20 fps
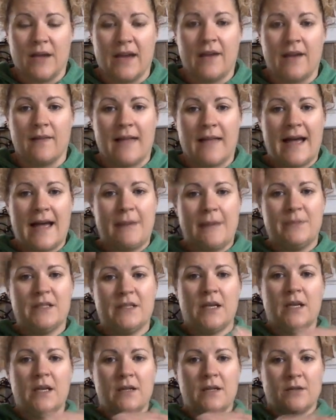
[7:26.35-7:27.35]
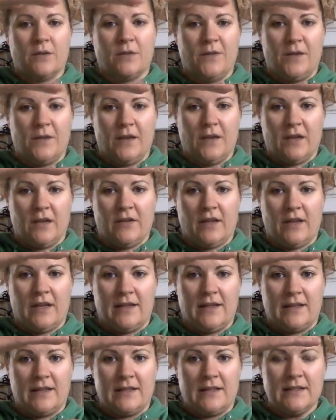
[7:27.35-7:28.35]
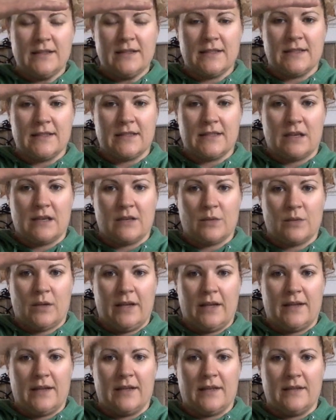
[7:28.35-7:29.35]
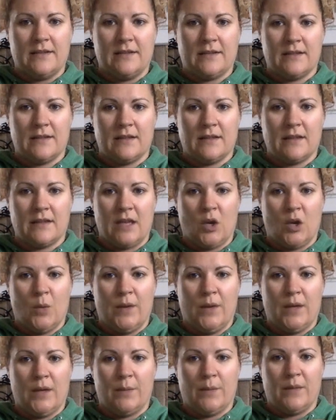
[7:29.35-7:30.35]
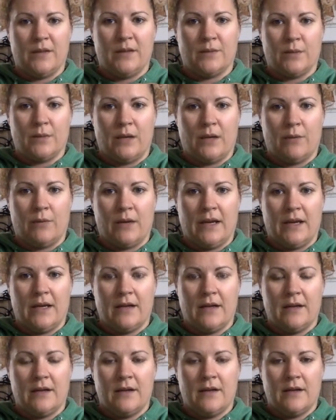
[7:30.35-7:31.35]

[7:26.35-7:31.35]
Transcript: Clapped. So if you think of it like this, the stocks were like this. They opened up this way, right?